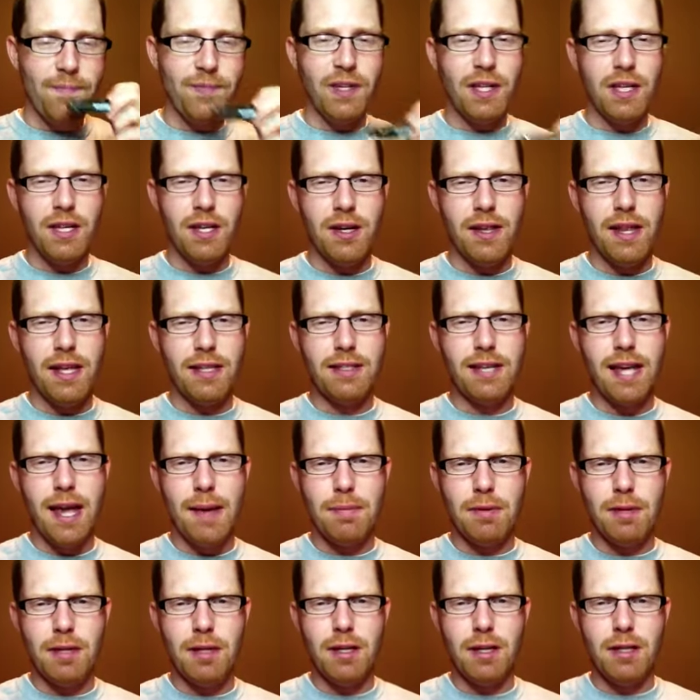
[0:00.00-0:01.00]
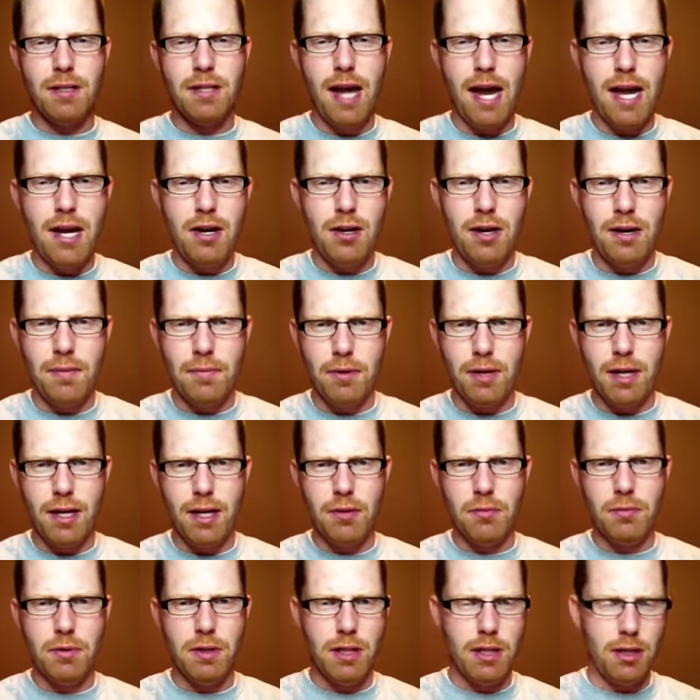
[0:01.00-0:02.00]
You hear that's gapped a little tighter. I'm
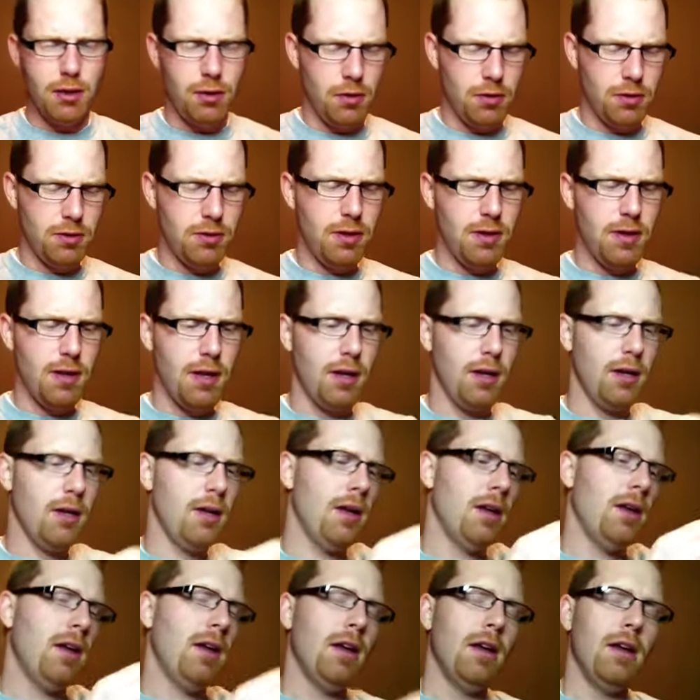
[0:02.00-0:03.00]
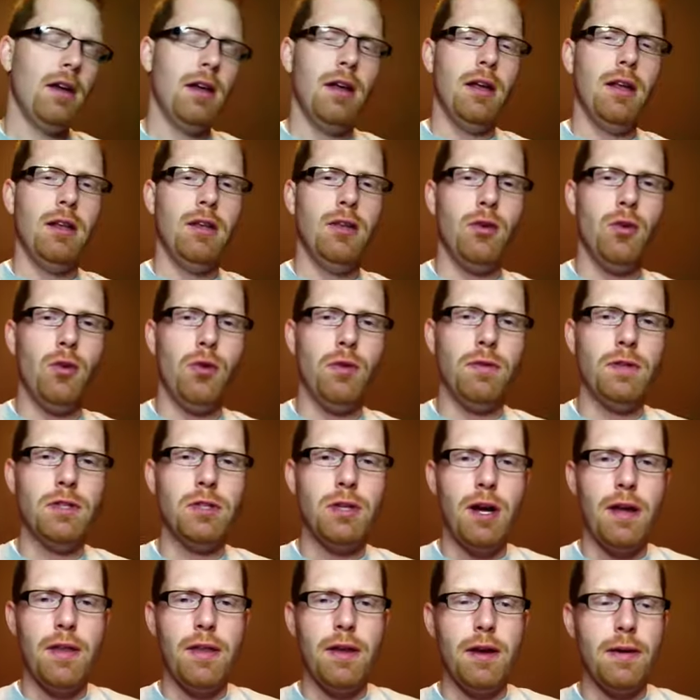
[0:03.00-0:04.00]
getting really close to the
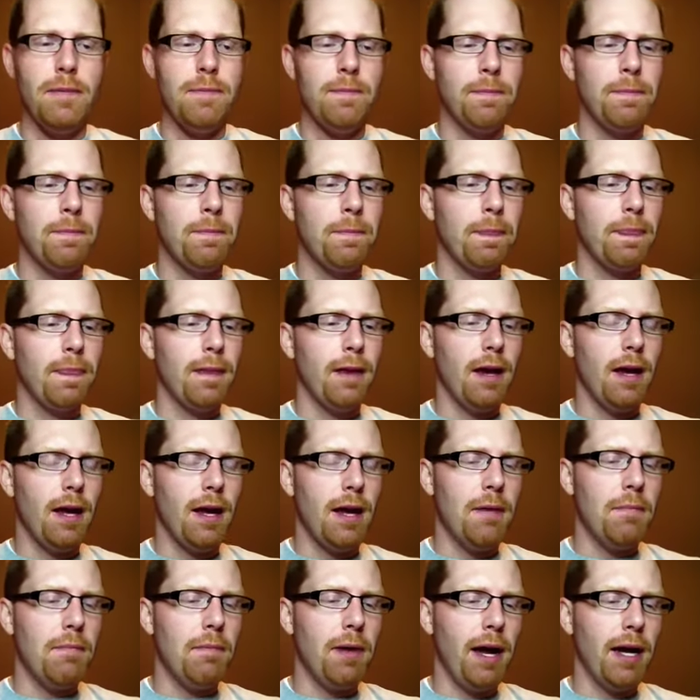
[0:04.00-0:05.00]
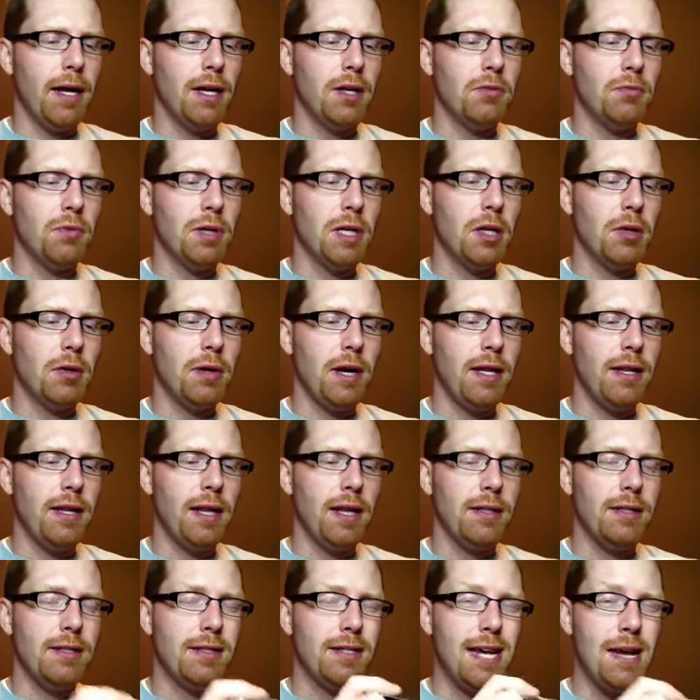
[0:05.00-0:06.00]
overdraw there. I can recreate
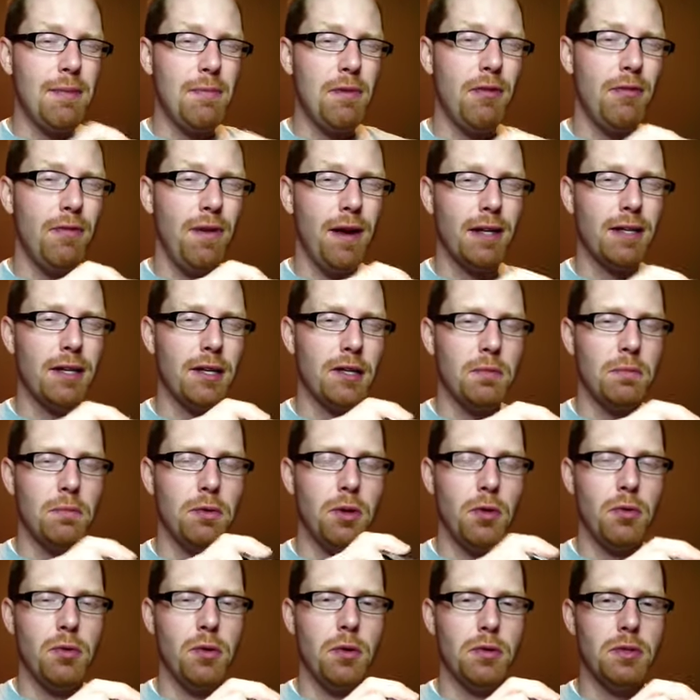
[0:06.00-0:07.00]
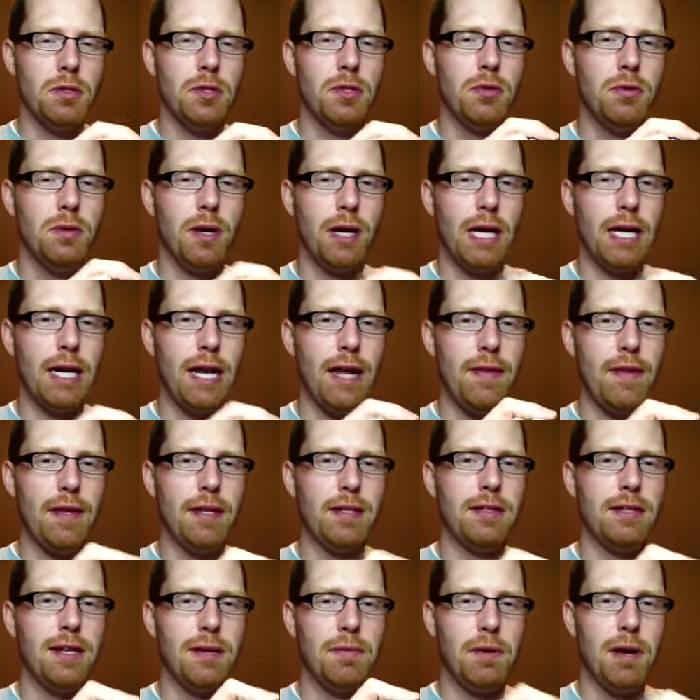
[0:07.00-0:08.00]
that same effect on the blow notes too. I can add
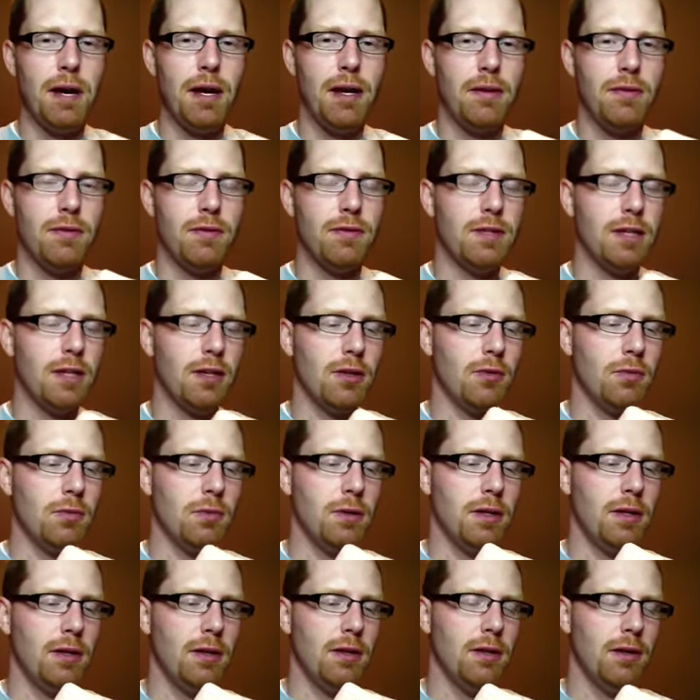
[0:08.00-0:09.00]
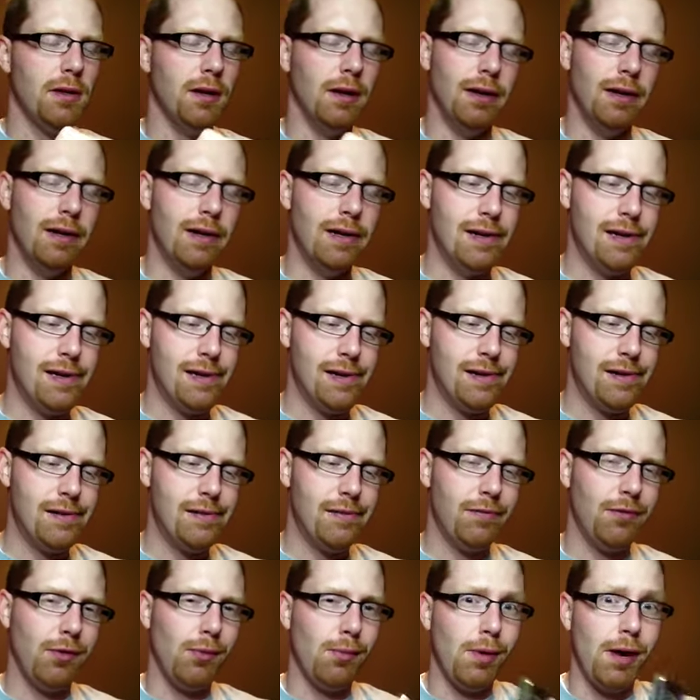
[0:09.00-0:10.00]
that same kind of single reed
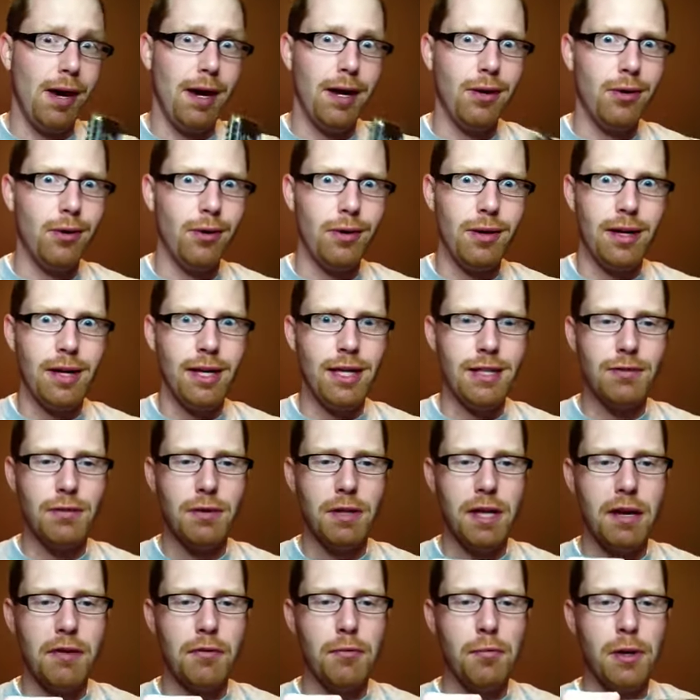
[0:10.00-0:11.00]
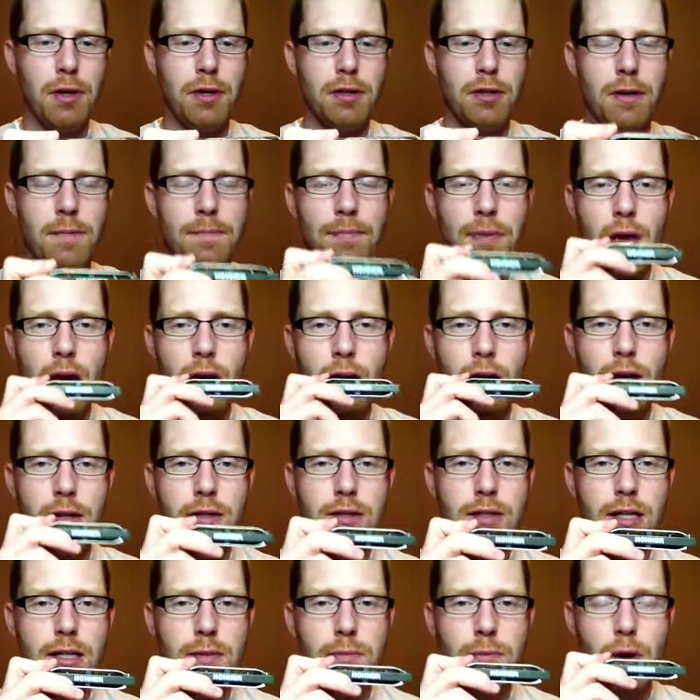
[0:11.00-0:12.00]
vibrato, I guess, for lack of a better term.
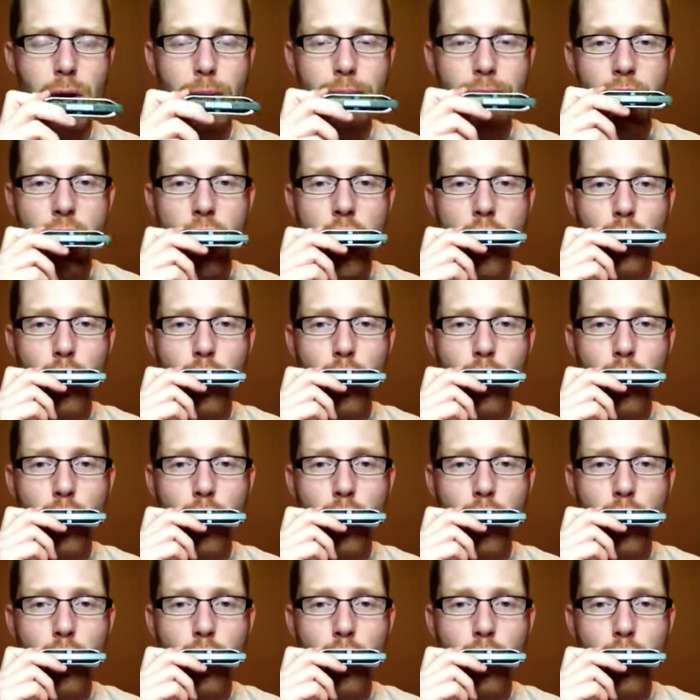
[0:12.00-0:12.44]
Six blow.